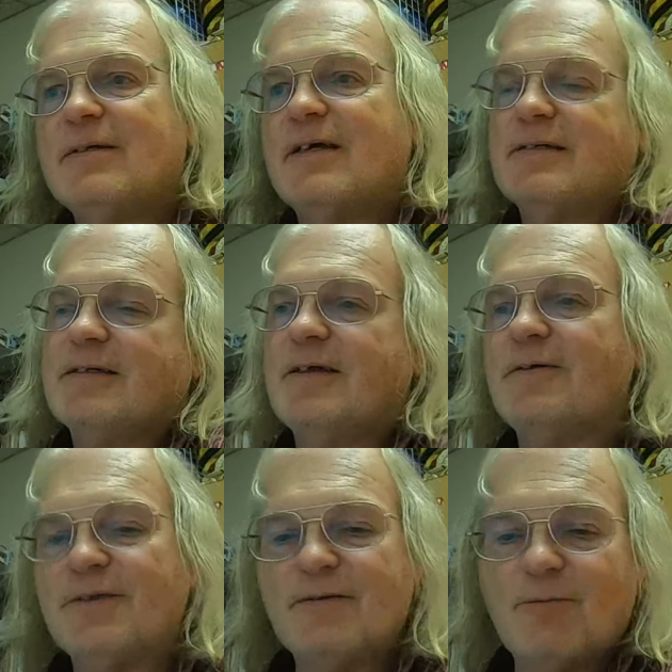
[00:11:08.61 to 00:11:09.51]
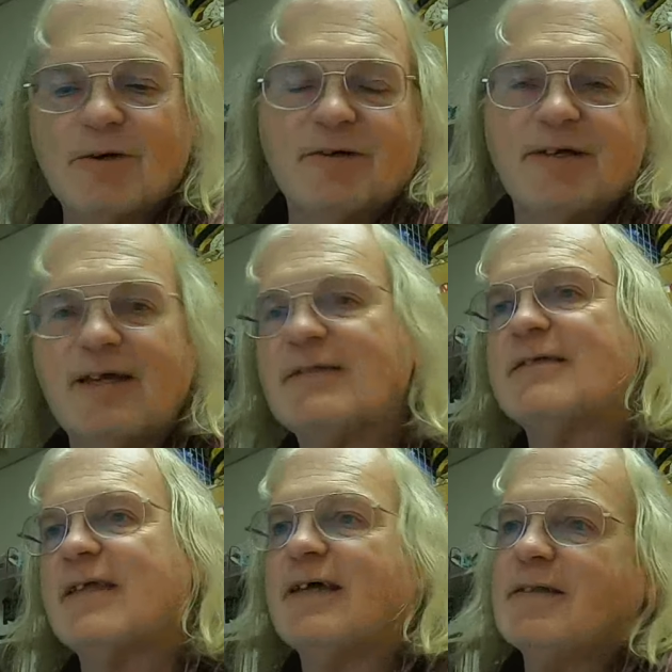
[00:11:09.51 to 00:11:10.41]
Because, you know, the world
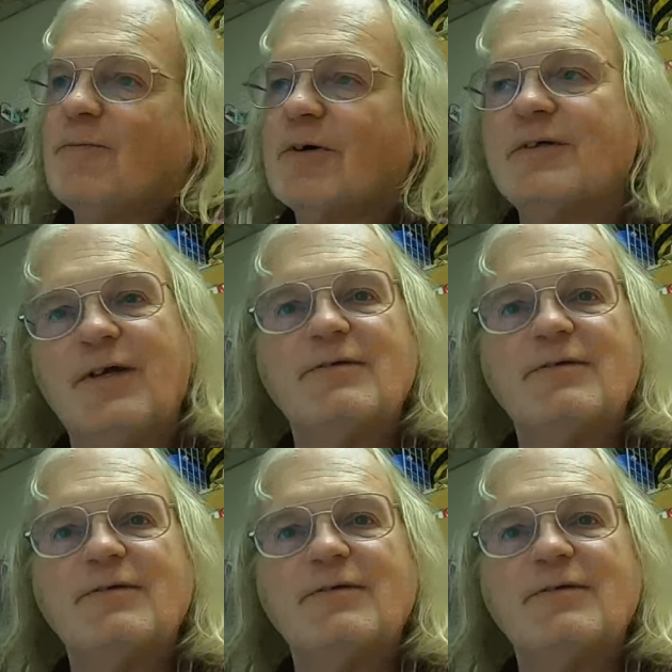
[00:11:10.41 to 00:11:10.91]
is that the world